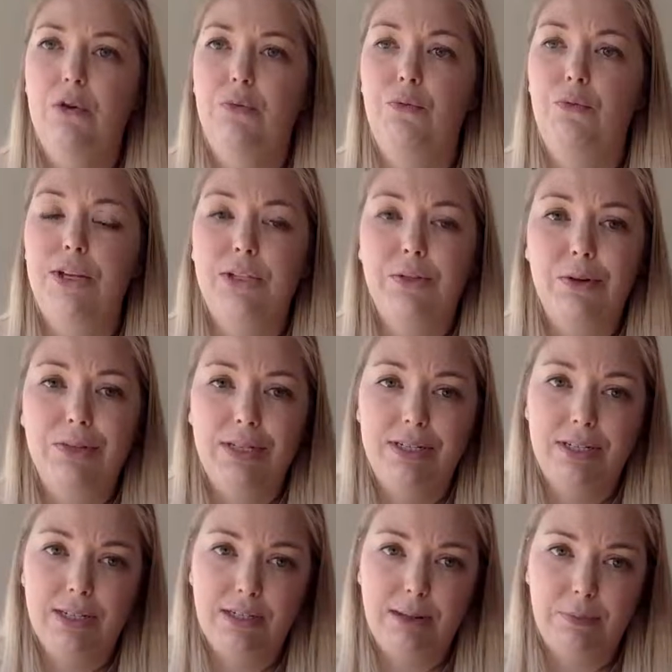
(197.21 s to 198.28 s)

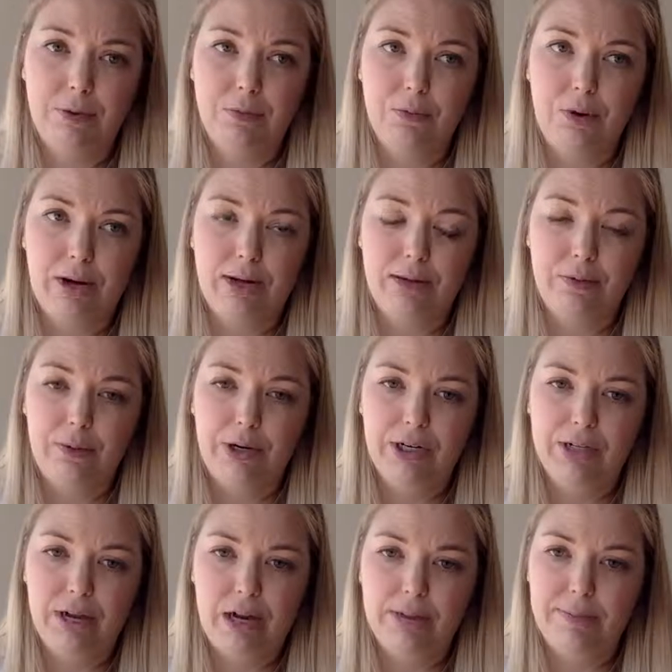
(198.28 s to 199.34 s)
Resources is number 1. We already
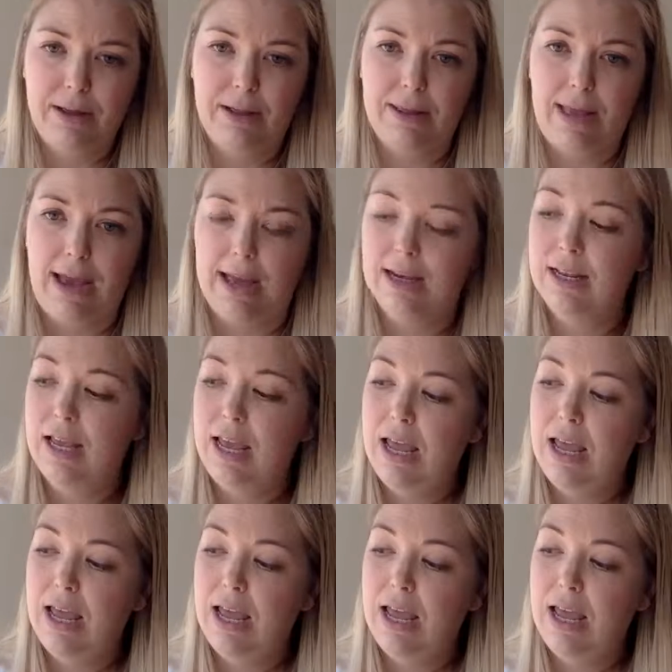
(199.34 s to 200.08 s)
talked about that.